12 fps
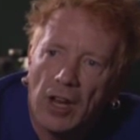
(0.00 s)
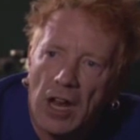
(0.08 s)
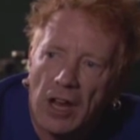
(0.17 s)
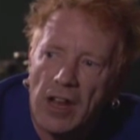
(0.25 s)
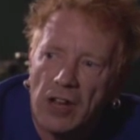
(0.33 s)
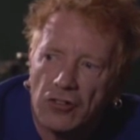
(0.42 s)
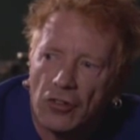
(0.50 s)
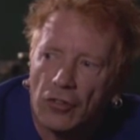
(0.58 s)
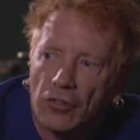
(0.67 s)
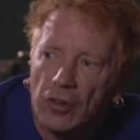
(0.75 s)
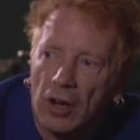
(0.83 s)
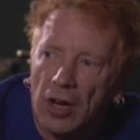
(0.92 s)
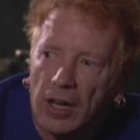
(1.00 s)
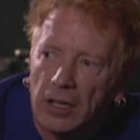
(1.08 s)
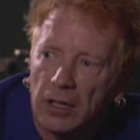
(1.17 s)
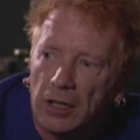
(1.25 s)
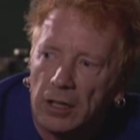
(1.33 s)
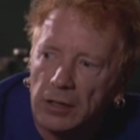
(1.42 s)
And that just like,
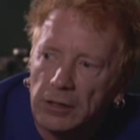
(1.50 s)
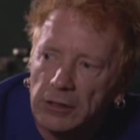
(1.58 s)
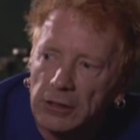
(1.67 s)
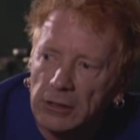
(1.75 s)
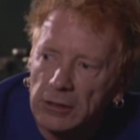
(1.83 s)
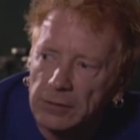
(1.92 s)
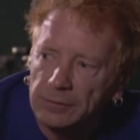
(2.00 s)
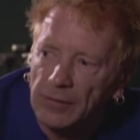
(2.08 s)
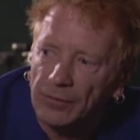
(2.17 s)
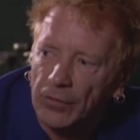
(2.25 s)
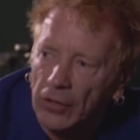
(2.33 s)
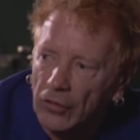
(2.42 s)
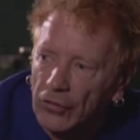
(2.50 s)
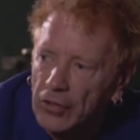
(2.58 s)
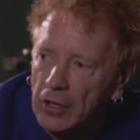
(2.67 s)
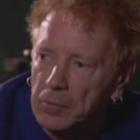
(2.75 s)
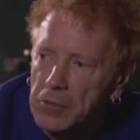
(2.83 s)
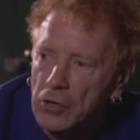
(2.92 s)
uh, at first
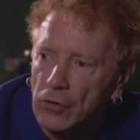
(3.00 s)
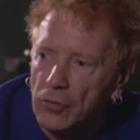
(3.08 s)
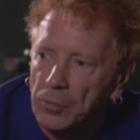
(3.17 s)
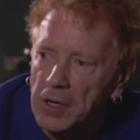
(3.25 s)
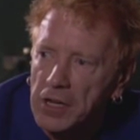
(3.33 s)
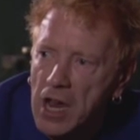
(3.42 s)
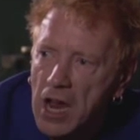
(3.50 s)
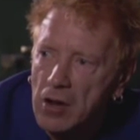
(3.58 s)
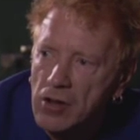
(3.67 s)
it amused me, now,